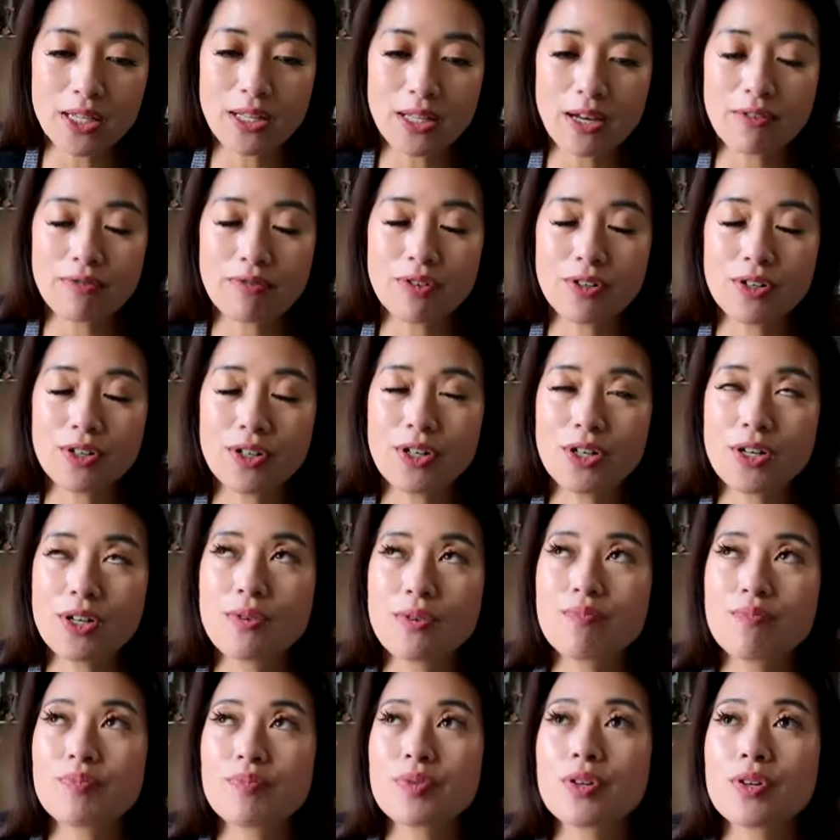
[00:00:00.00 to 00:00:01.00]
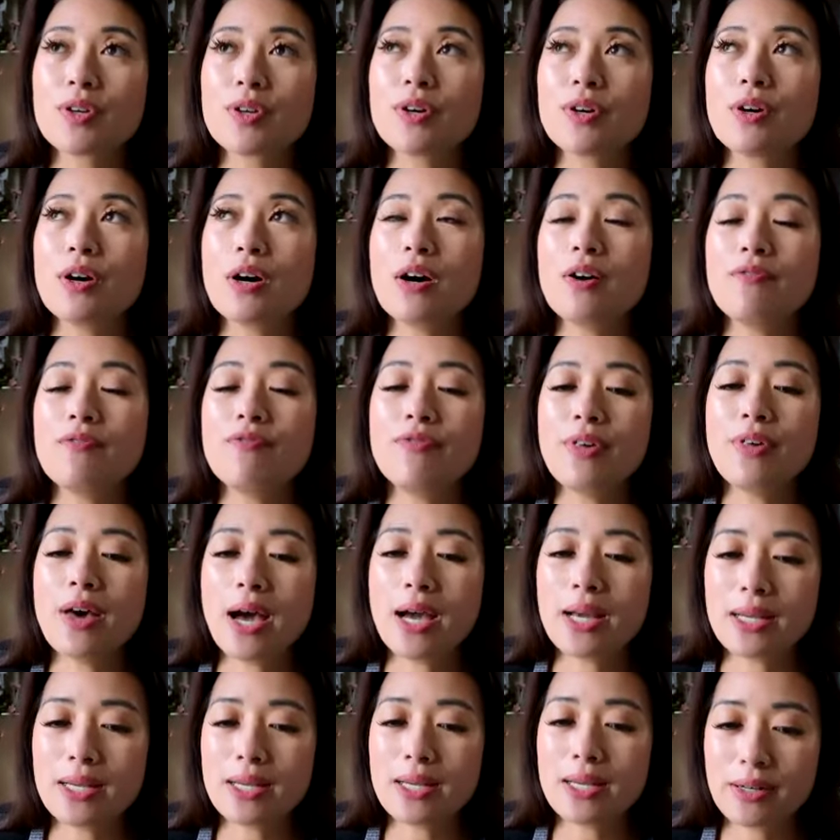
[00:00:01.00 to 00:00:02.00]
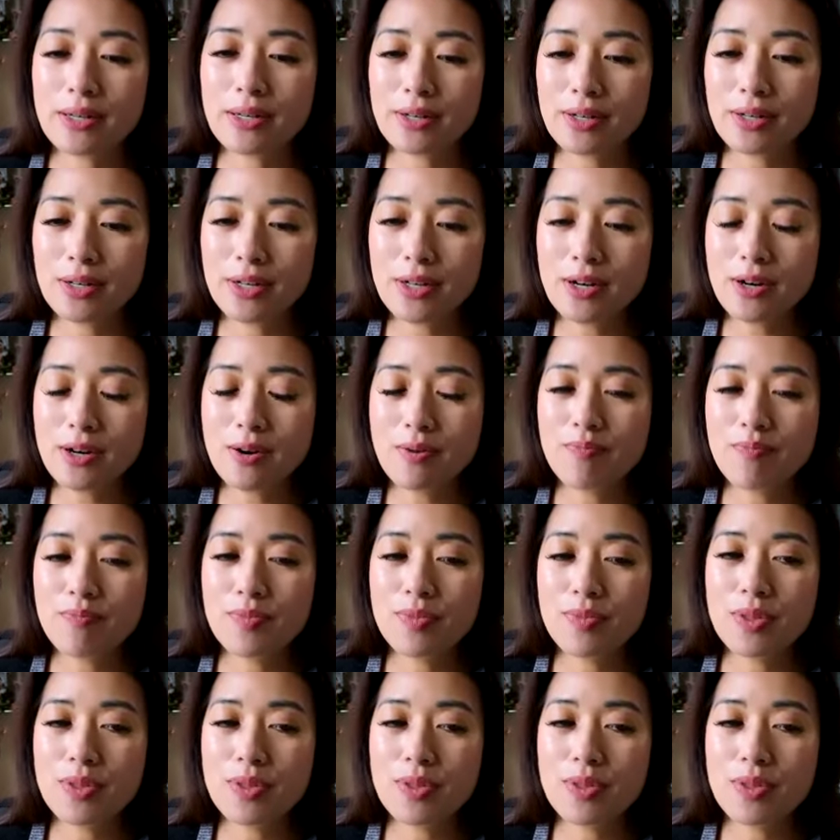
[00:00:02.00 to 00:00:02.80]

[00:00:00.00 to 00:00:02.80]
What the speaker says: level of that year,